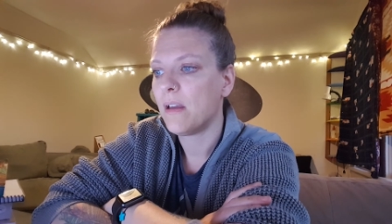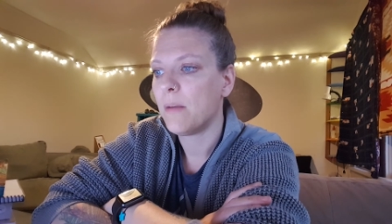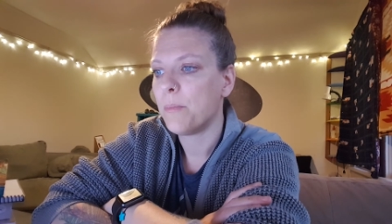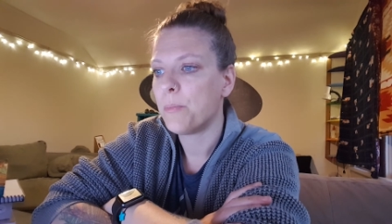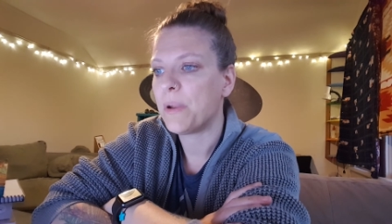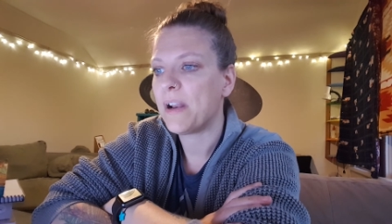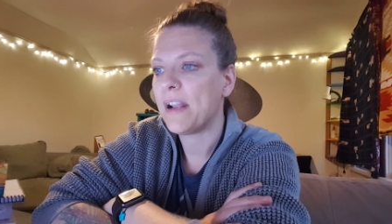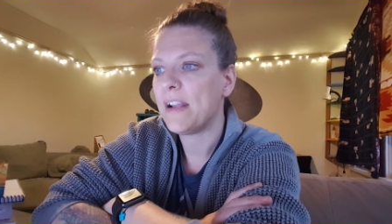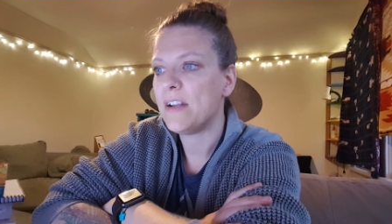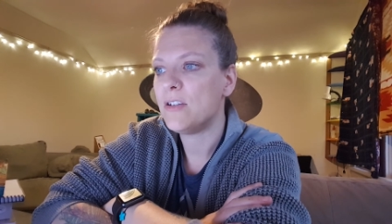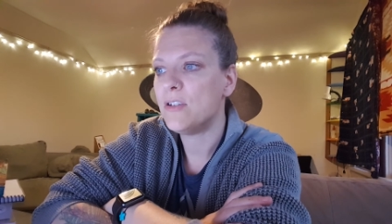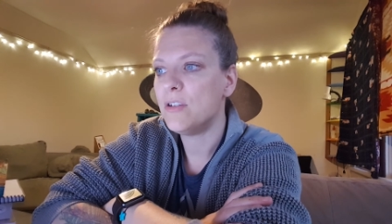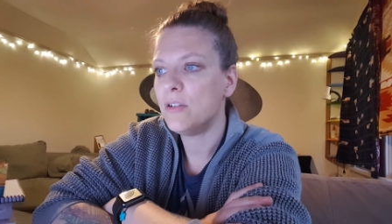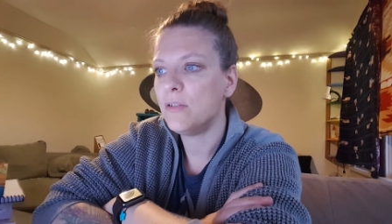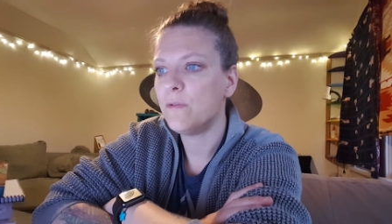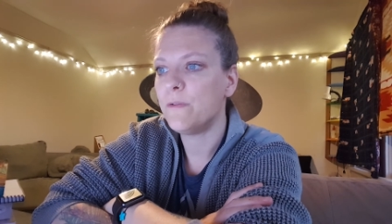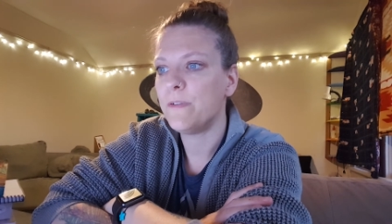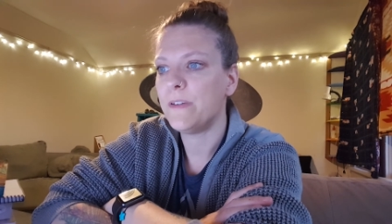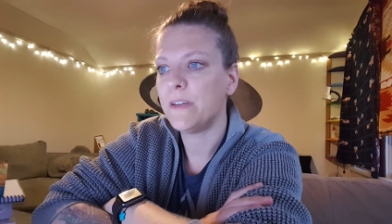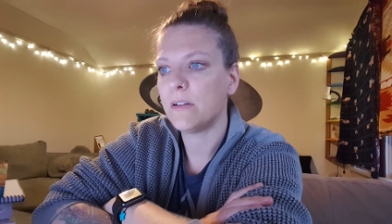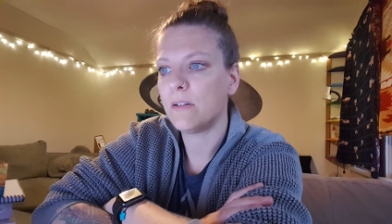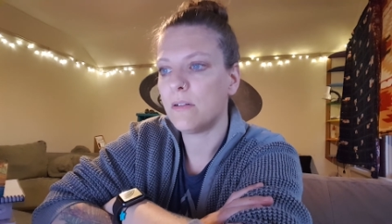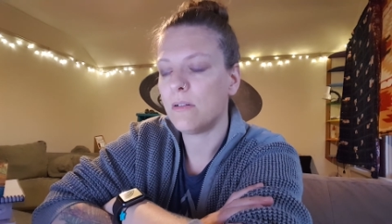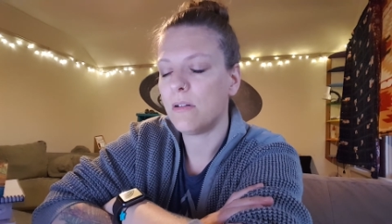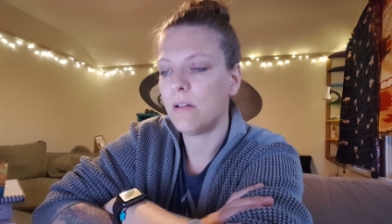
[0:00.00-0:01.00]
but I do
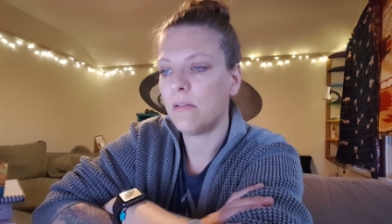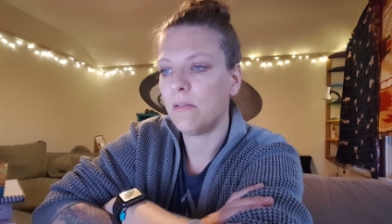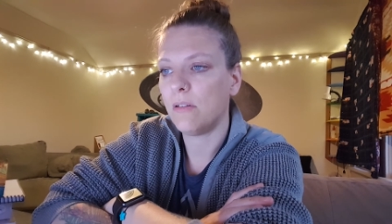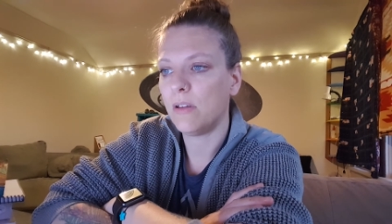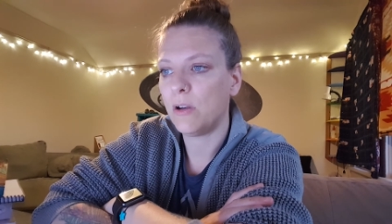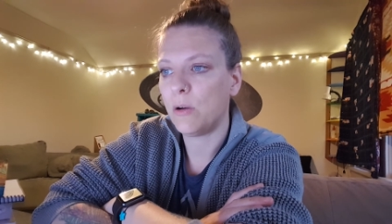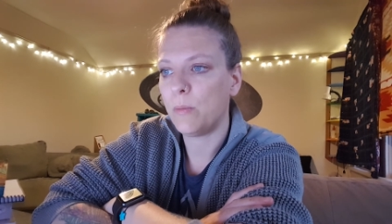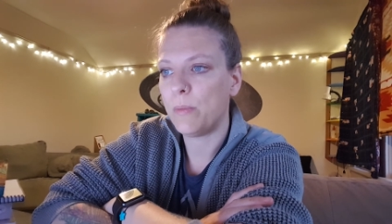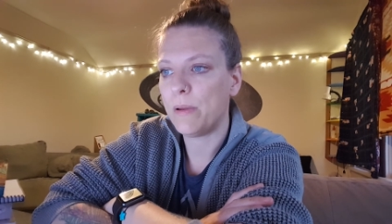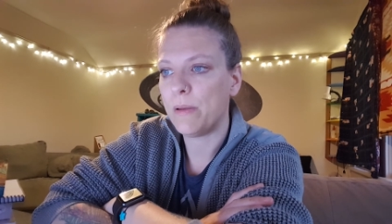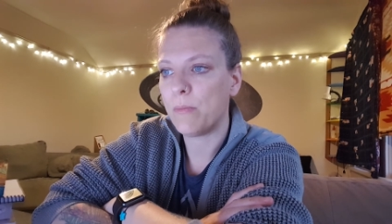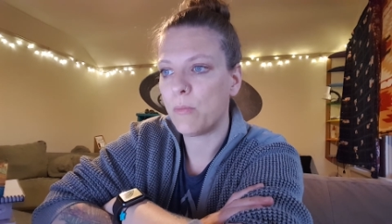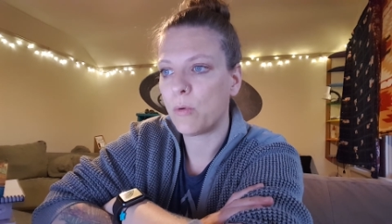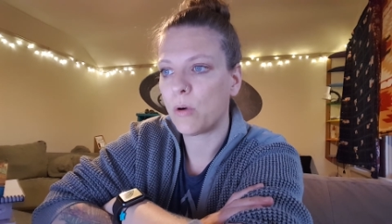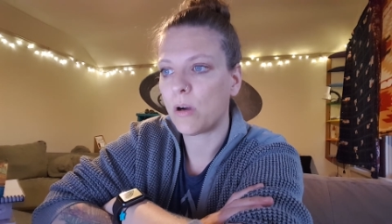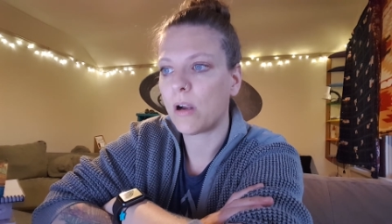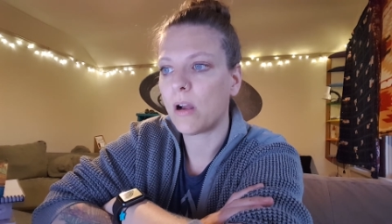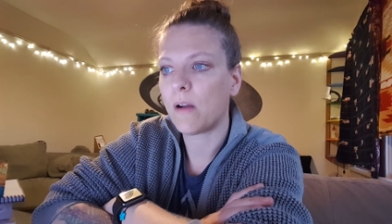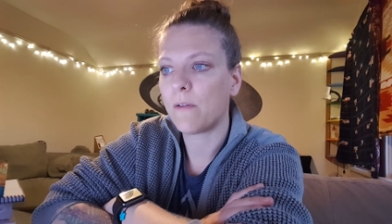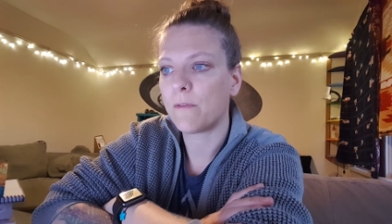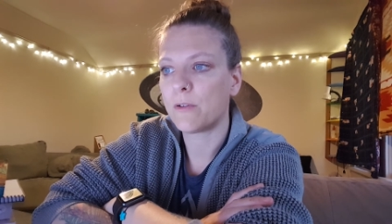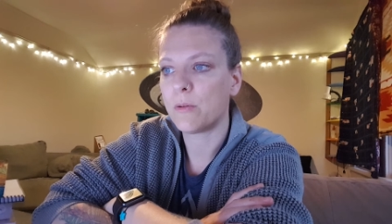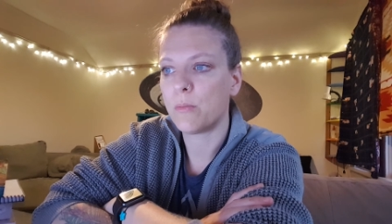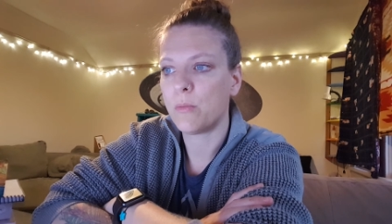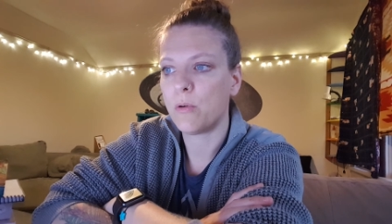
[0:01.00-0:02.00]
feel a little bit more
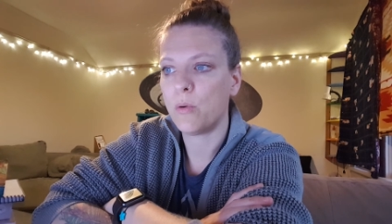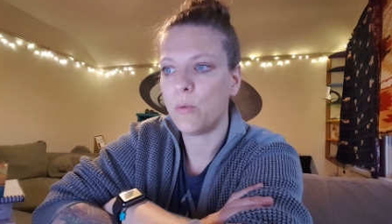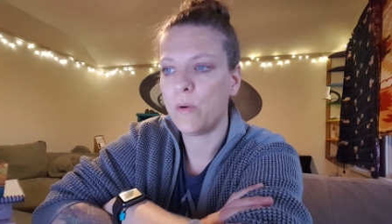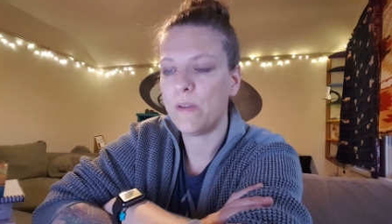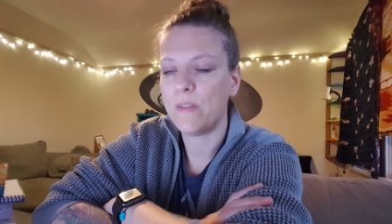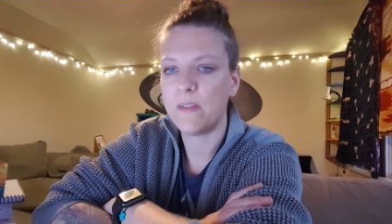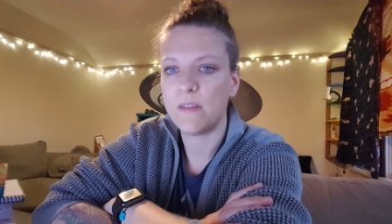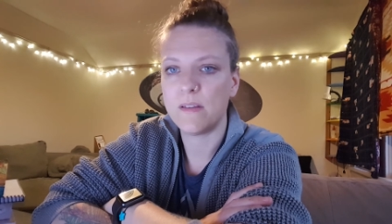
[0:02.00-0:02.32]
comfortable with